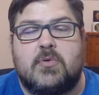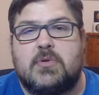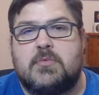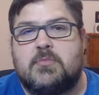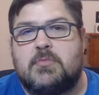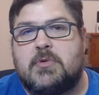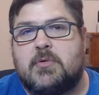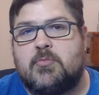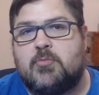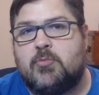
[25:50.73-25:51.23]

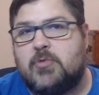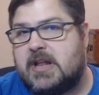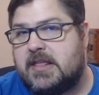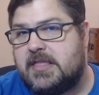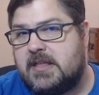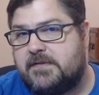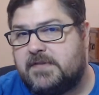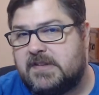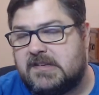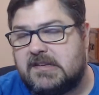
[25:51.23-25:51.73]
what I
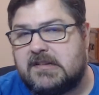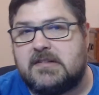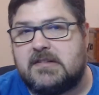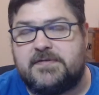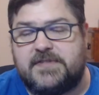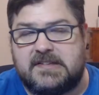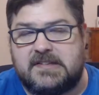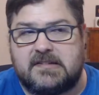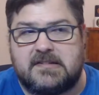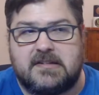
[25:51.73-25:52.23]
think
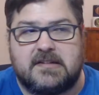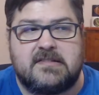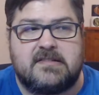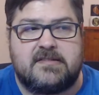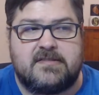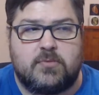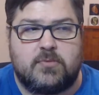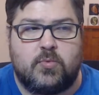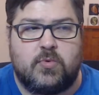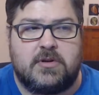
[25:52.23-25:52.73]

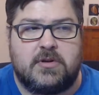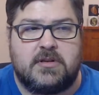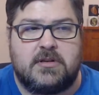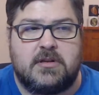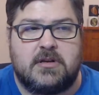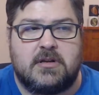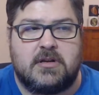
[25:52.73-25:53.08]
physicists would